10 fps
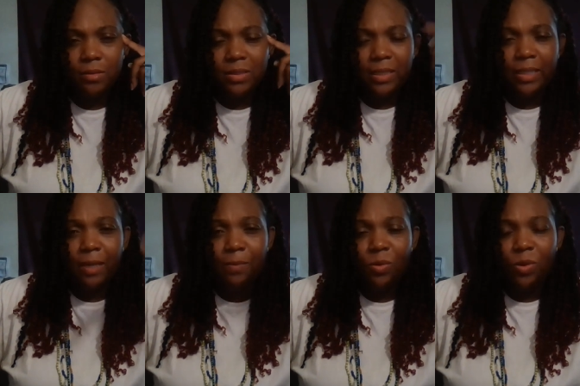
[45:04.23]
to
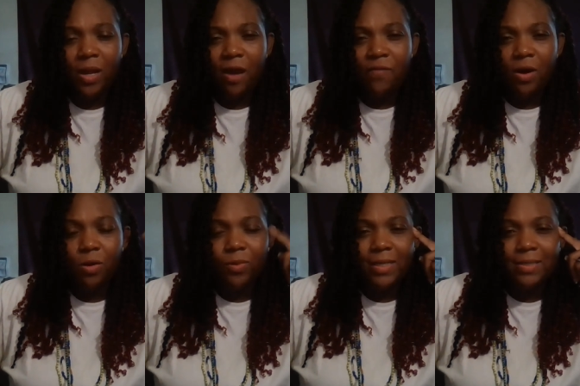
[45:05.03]
get me what I've
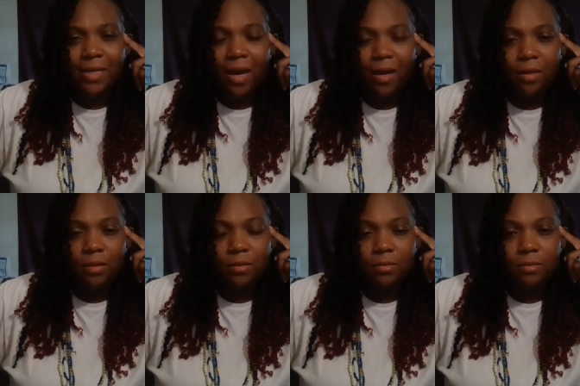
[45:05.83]
always got.
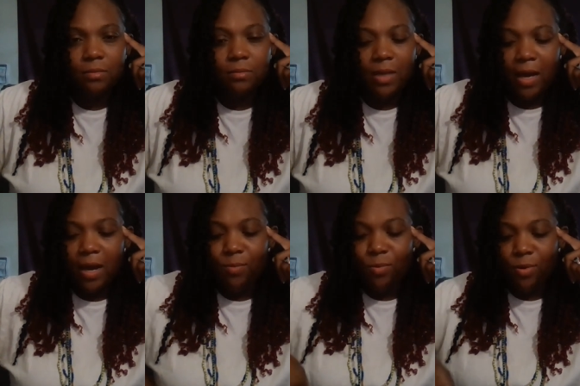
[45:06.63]

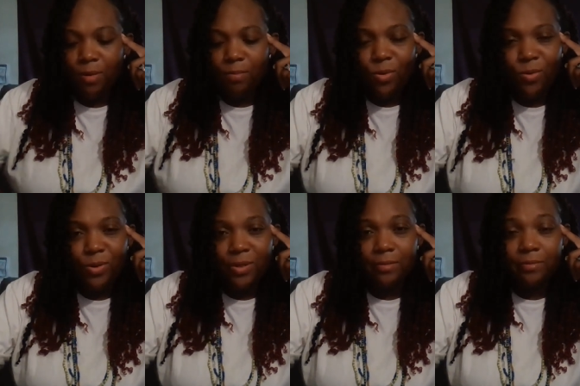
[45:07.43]
I want
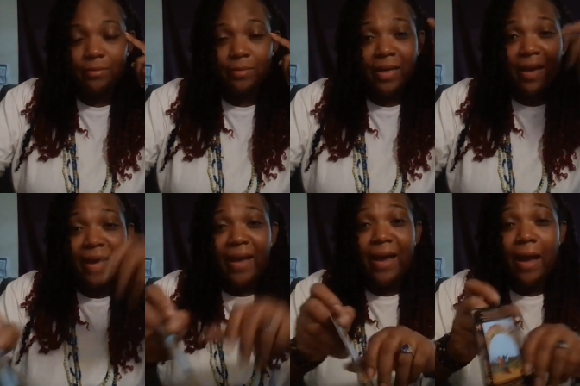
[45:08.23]
more.
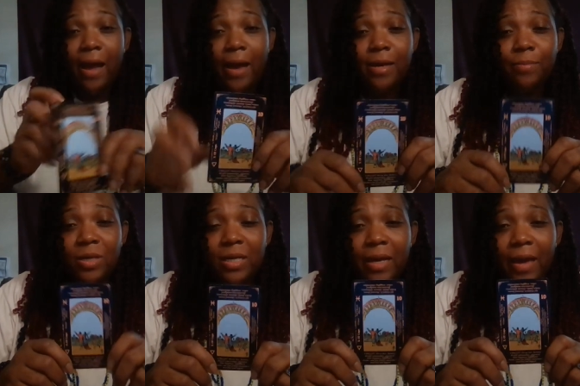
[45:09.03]
I am
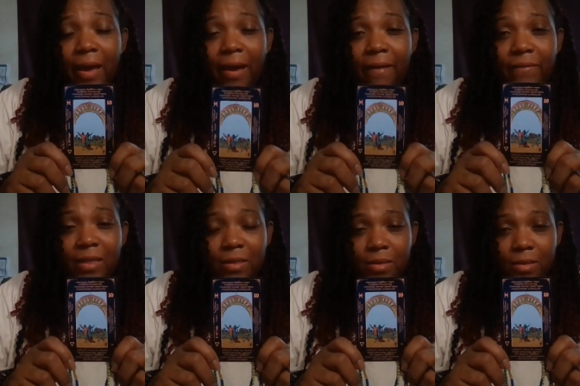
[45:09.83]
going to have
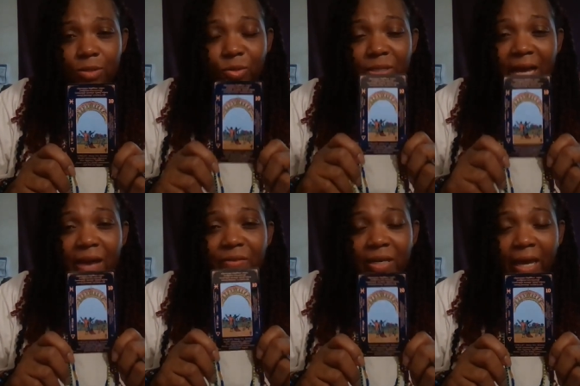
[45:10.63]
this. So
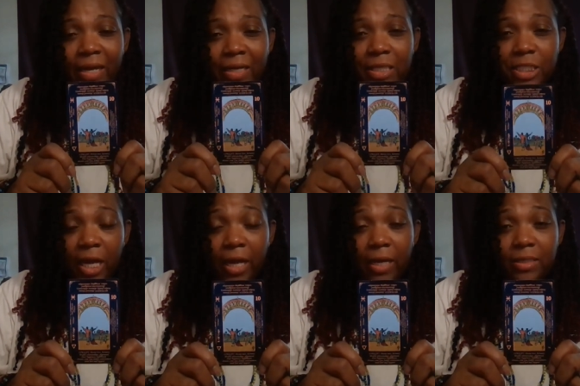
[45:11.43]
navigating
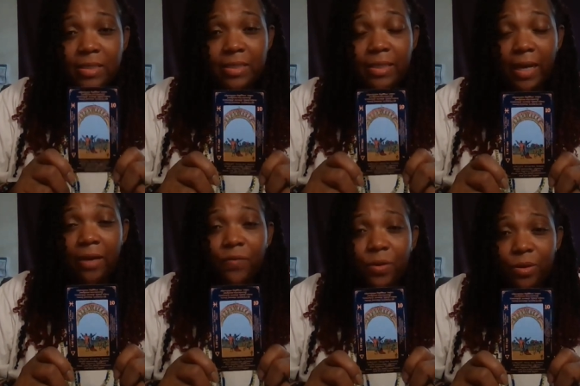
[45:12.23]
change
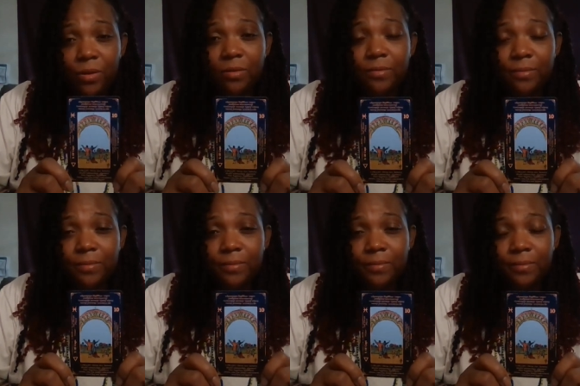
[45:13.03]
today, Virgo.
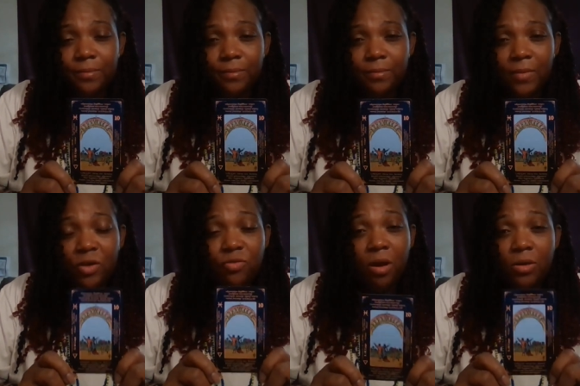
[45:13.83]

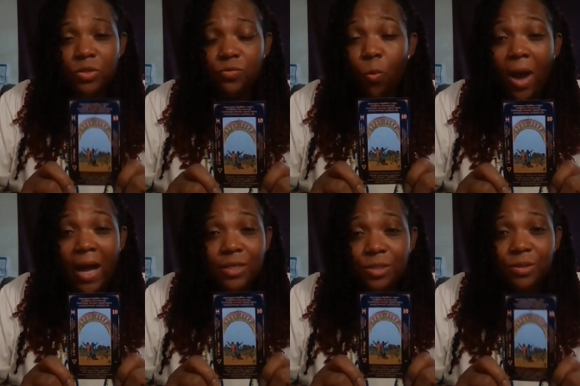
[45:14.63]
Cross
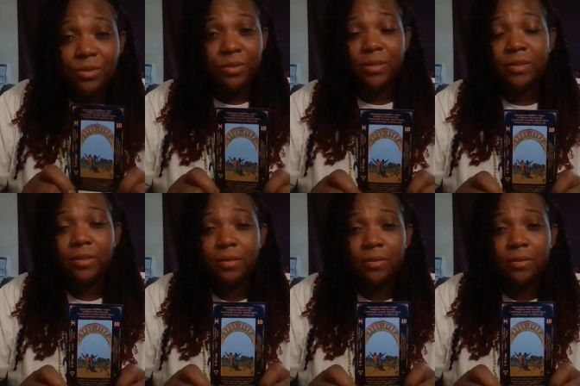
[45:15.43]
watchers.